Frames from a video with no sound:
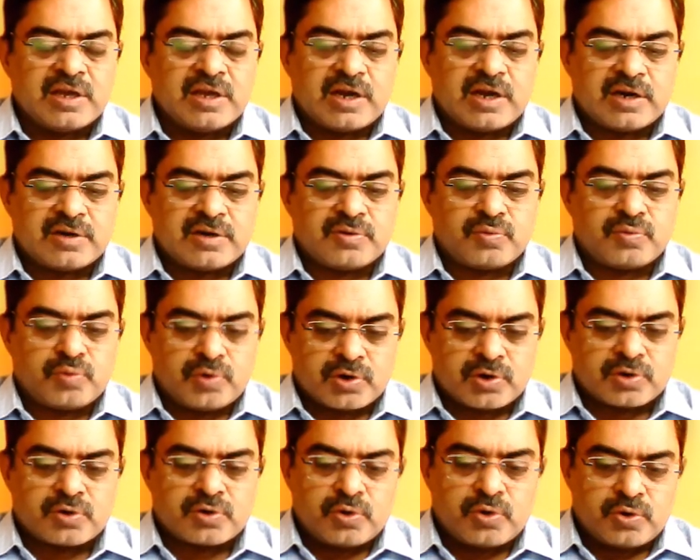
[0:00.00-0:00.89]
And
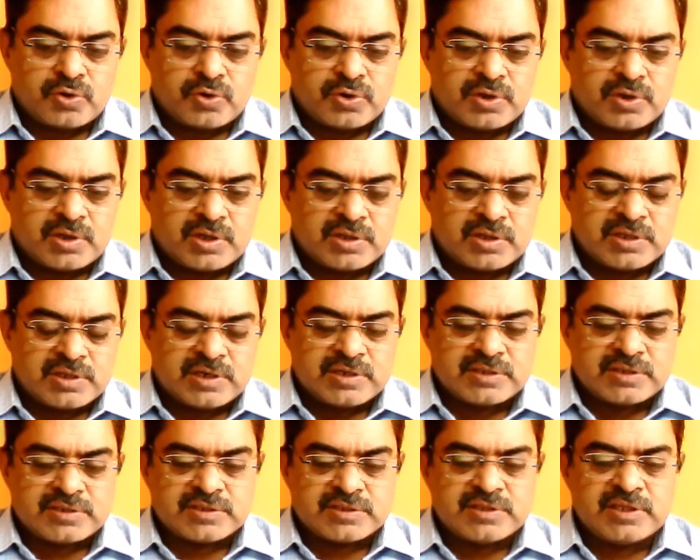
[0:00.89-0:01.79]
workload, that
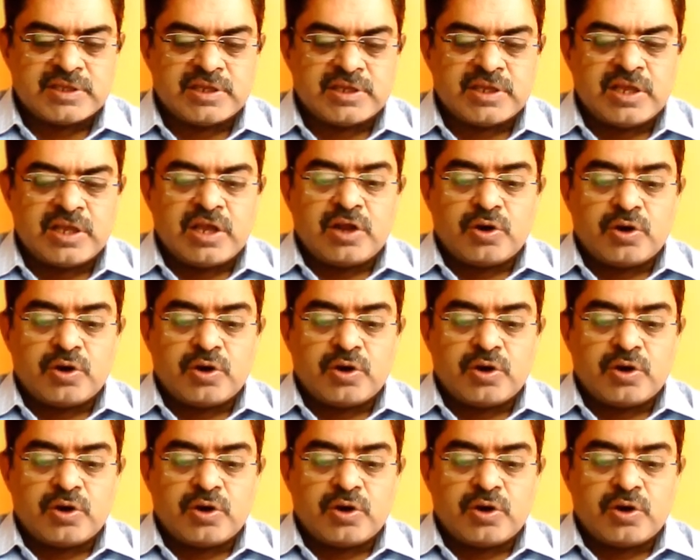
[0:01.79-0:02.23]
is the